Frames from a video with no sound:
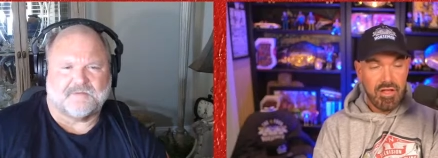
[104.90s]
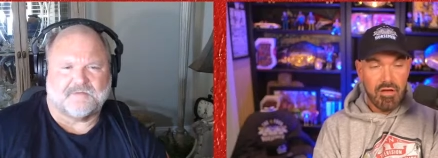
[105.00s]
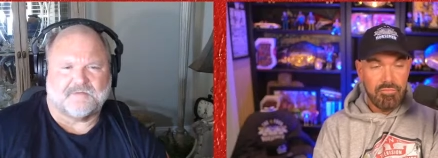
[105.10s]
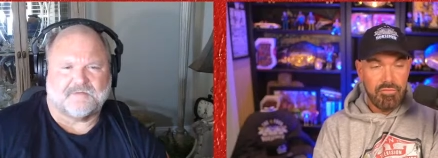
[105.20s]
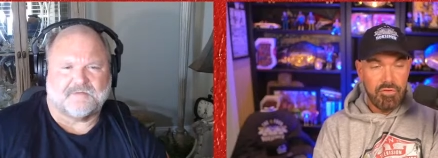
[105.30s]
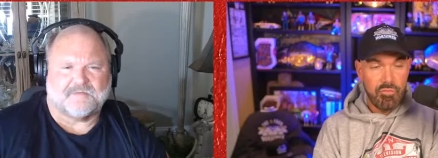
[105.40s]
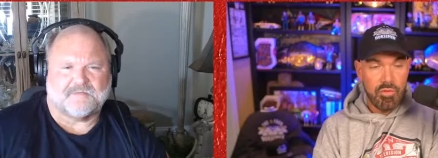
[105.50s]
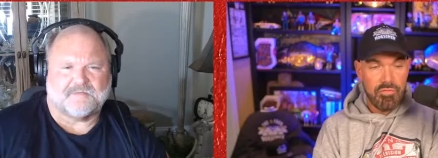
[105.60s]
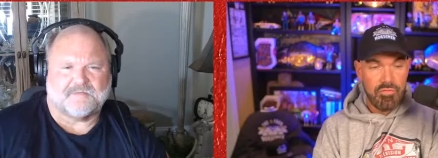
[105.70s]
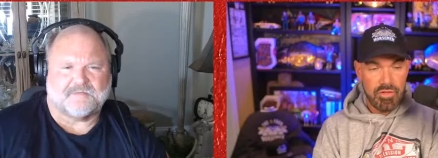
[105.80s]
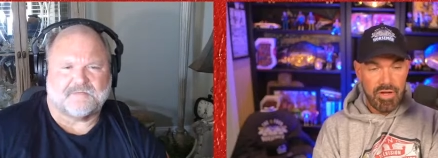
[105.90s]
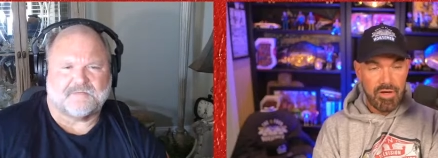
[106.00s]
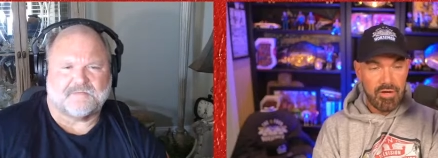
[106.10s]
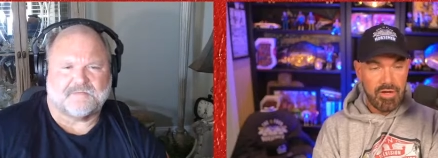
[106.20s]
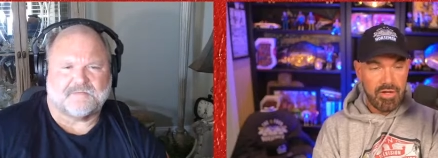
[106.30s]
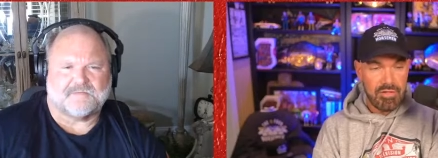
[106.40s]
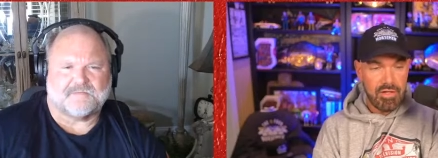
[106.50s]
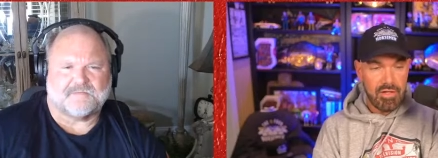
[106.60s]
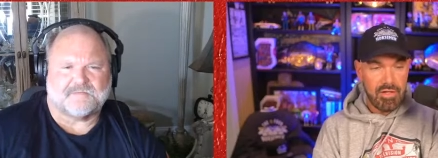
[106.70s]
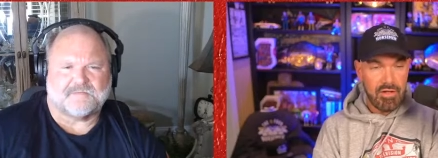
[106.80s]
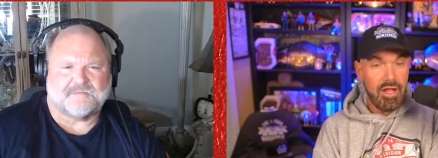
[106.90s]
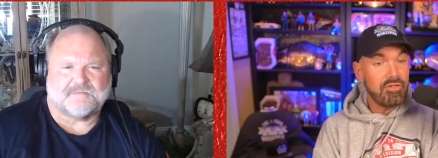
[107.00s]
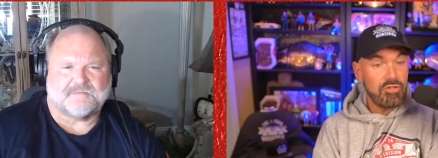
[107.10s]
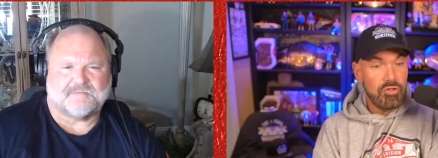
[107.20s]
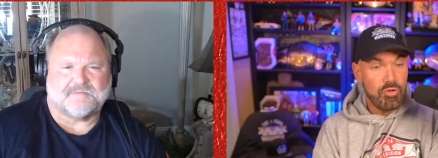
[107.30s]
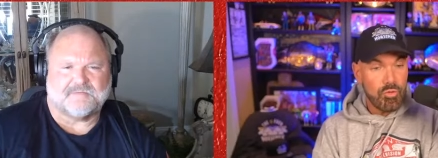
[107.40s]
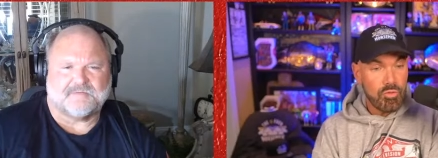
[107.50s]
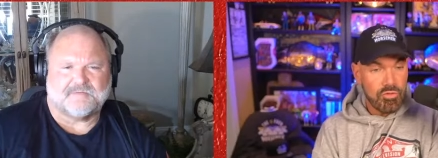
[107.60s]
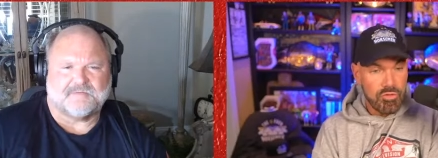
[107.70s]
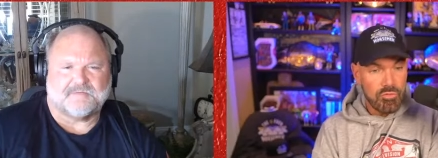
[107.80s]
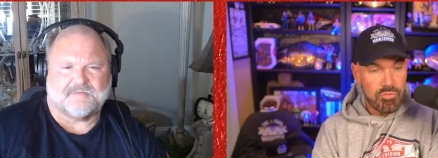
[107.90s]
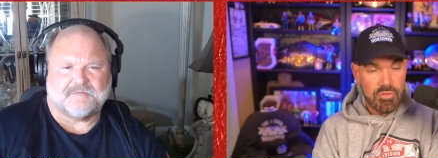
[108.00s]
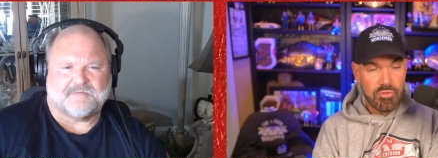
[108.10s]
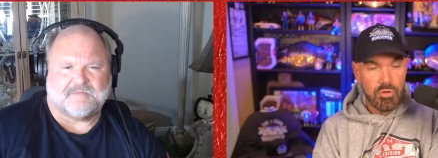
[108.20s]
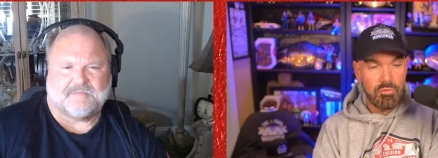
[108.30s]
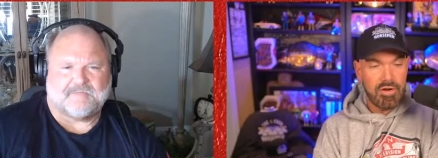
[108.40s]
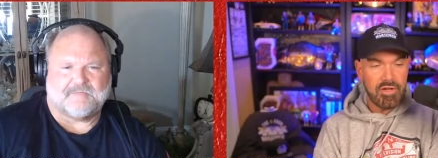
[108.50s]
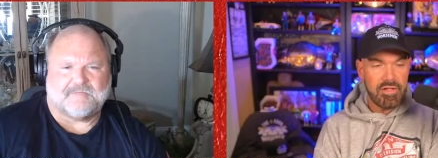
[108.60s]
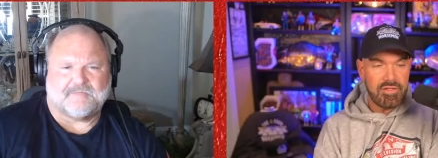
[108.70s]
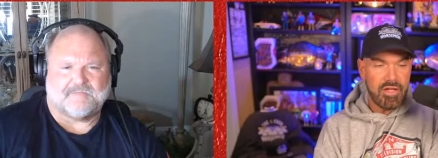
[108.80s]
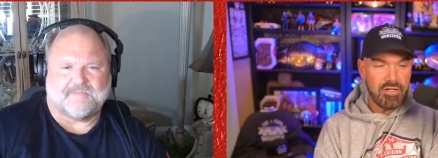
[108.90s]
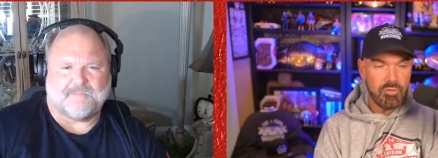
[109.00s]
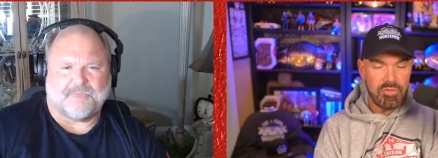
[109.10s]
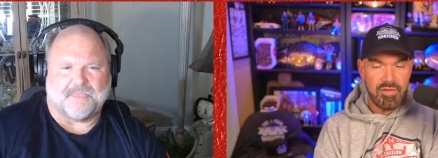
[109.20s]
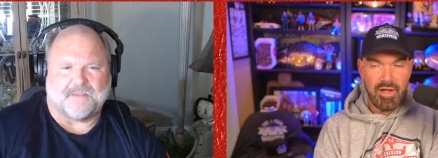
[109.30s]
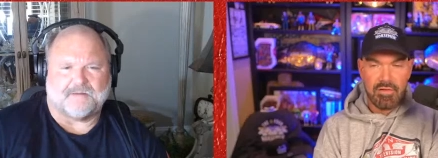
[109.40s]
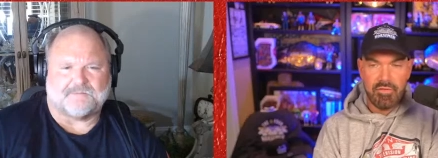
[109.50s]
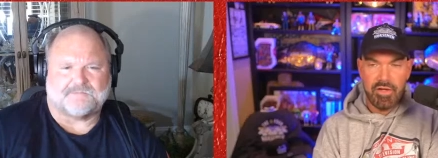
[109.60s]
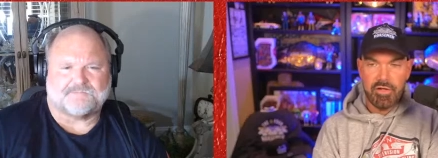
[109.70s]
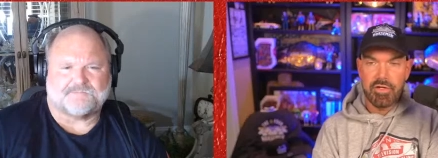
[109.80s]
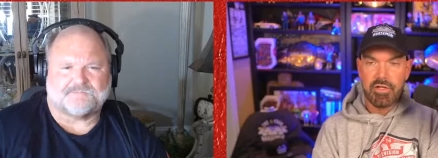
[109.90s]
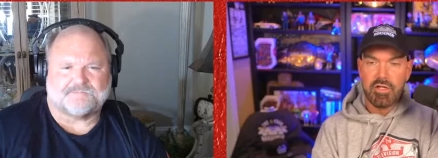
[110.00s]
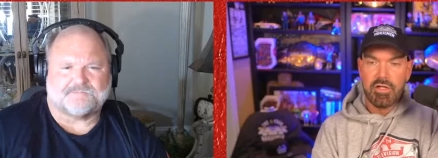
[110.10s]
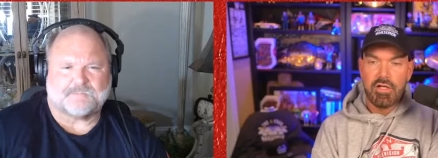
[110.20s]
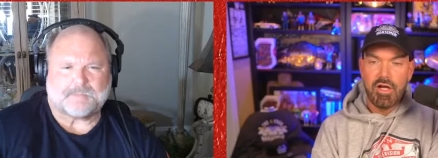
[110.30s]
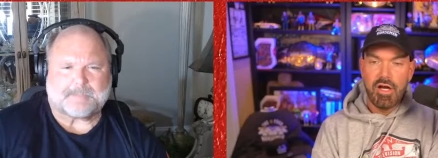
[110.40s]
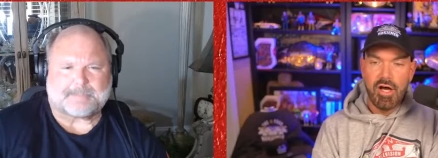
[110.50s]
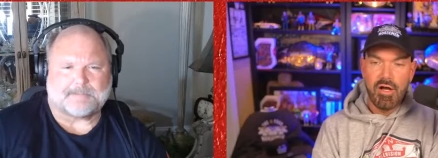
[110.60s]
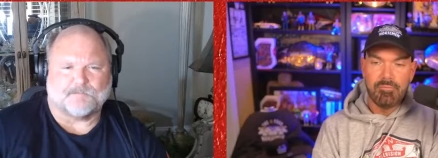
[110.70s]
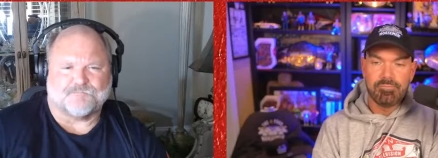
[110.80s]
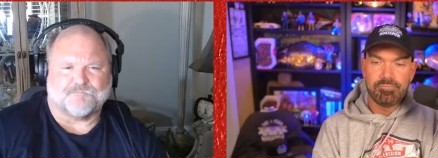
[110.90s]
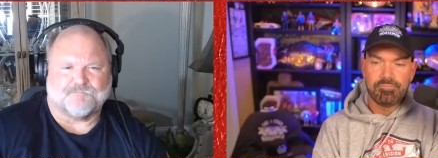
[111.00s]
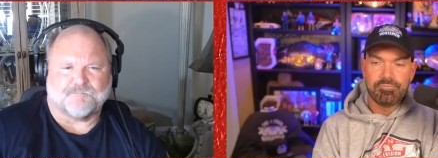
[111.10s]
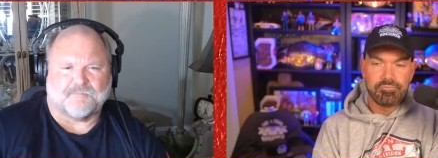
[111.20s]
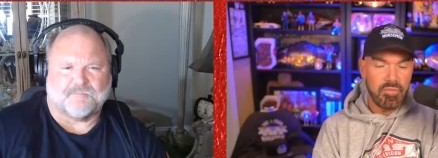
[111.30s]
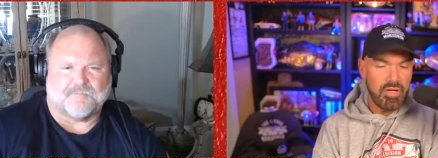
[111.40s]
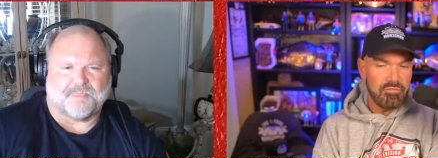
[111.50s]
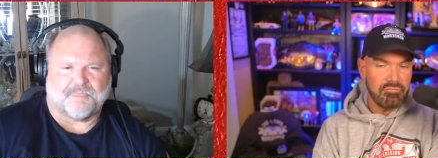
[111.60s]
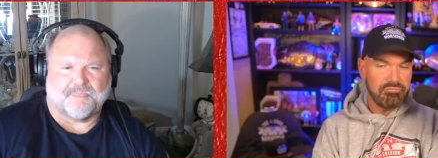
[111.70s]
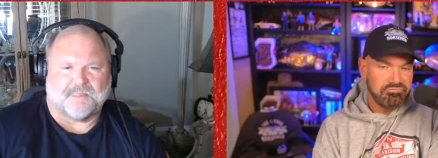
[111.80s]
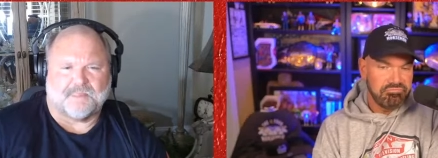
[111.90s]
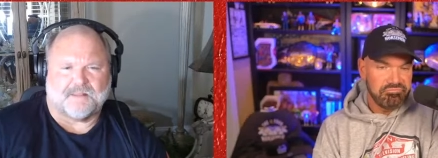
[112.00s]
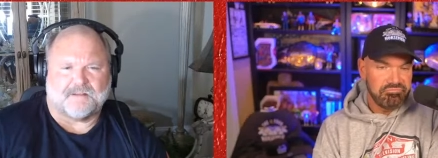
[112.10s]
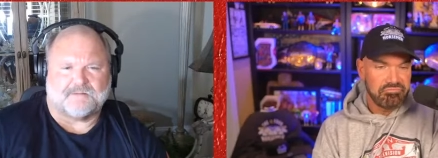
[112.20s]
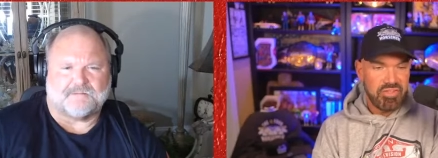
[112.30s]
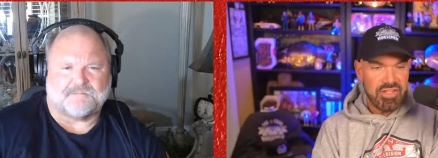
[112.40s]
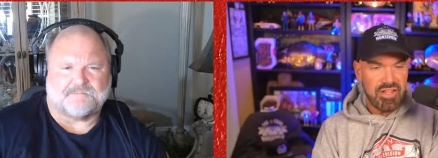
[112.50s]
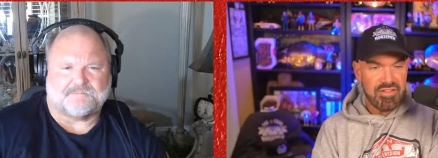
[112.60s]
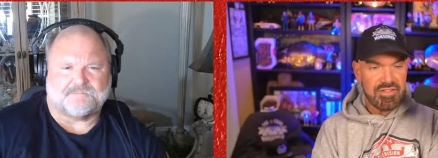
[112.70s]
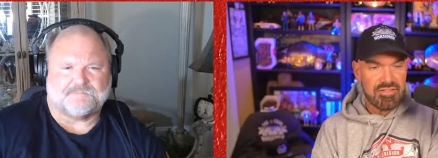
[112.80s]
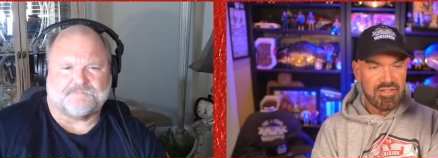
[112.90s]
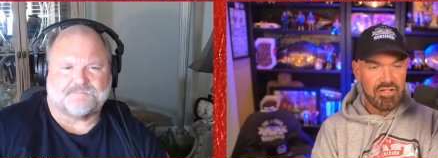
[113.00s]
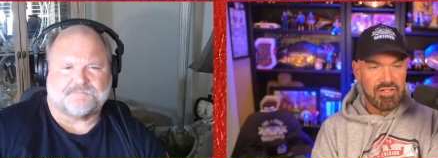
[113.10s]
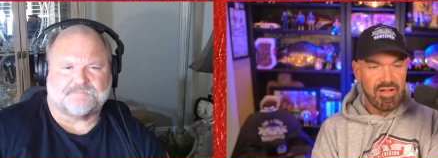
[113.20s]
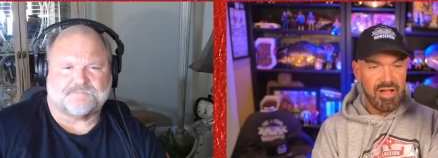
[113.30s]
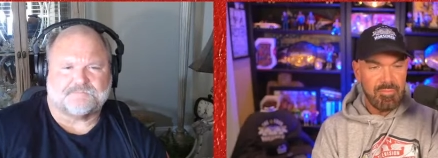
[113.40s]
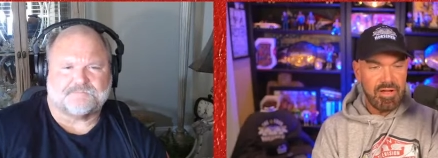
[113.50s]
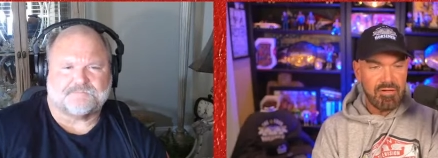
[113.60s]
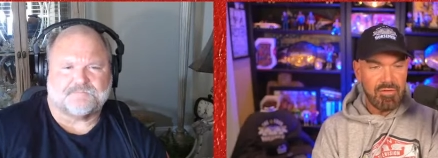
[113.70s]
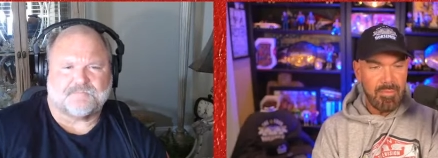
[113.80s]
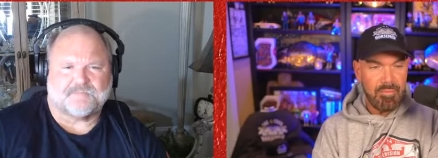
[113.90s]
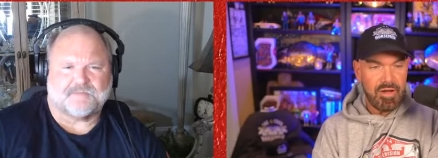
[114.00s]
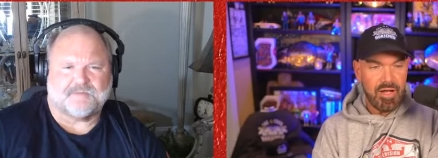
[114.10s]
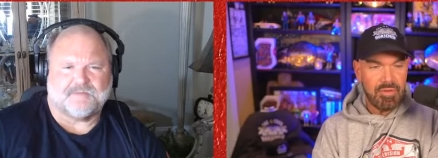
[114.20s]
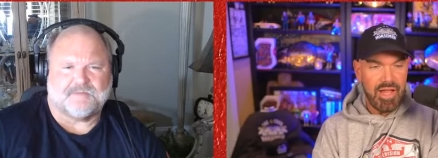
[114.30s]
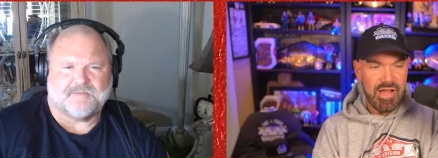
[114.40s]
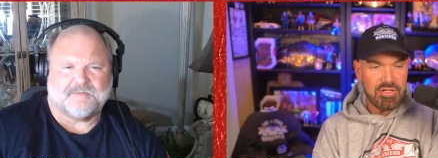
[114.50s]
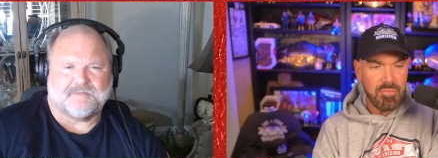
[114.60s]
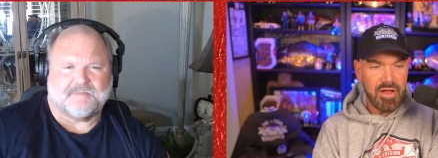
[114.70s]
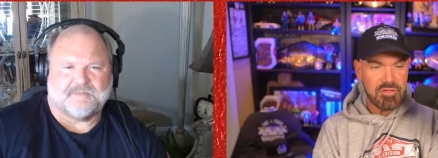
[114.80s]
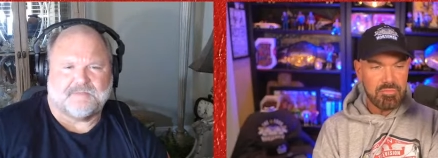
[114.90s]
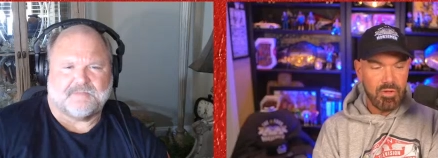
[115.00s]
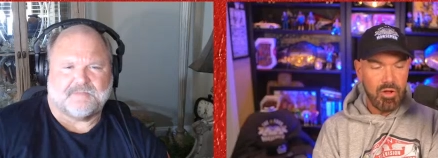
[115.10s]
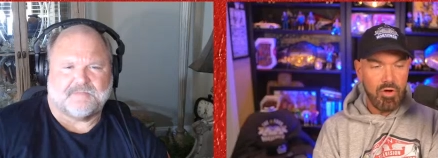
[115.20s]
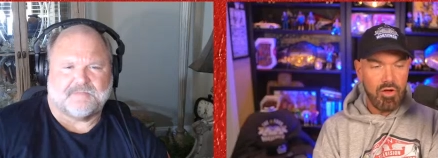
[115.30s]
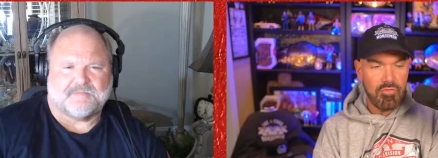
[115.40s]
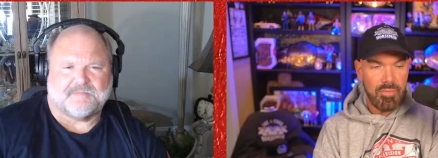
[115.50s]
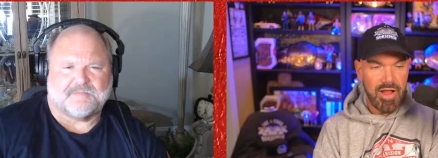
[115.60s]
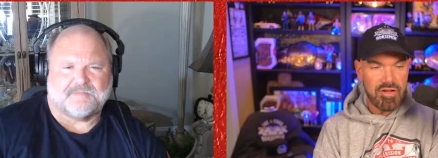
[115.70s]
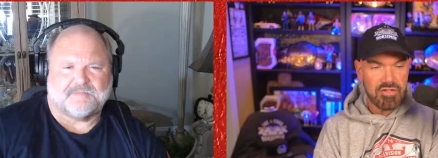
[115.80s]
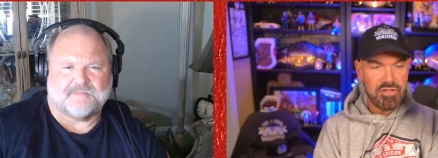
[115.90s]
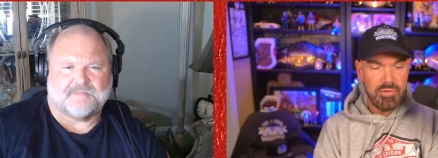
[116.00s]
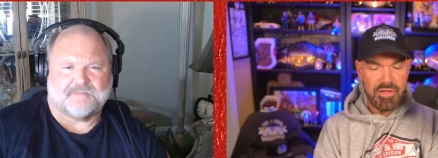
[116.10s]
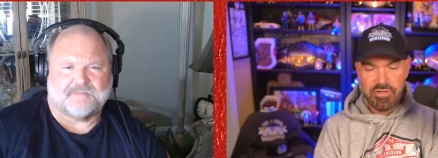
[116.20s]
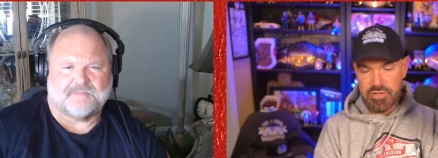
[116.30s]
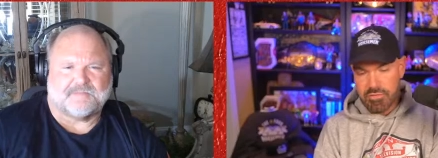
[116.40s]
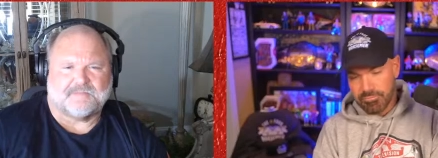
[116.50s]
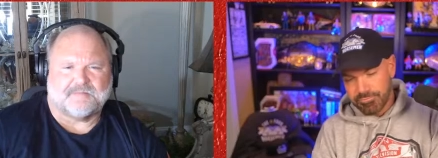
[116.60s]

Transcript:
Speaker 1: a feud with Flair and uh, and you. You do a running at the end to attack Vader. Um, but you think this is the good time here? Wrap it up, cage match, blow off, bash at the beach.